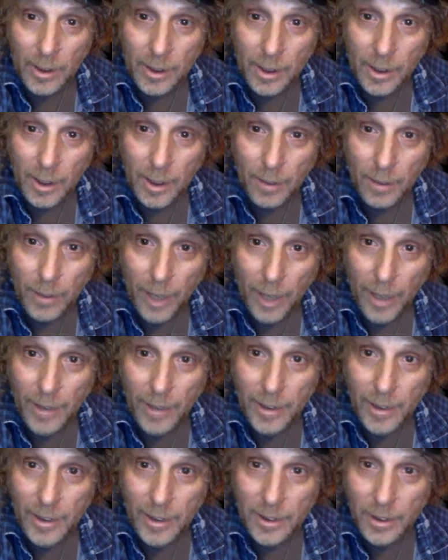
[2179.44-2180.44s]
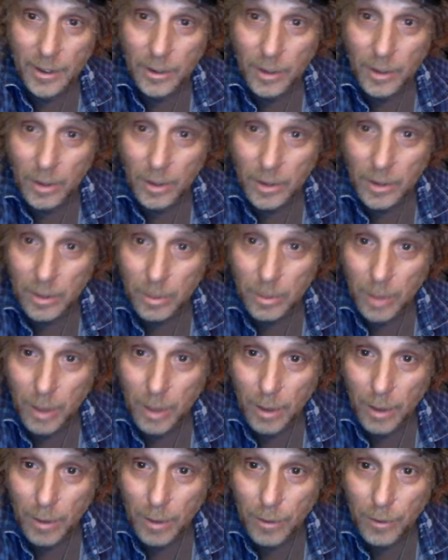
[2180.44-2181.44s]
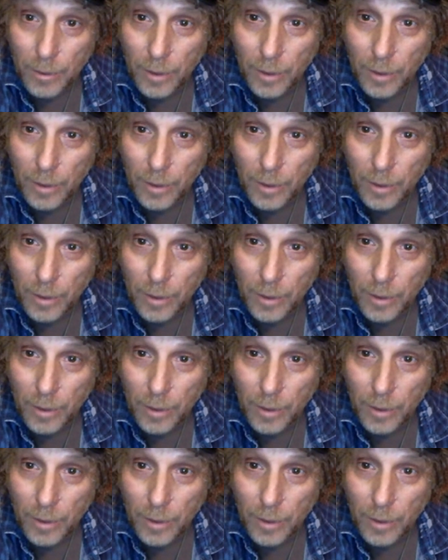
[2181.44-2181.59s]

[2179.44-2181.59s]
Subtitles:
give Anthony Turco some love.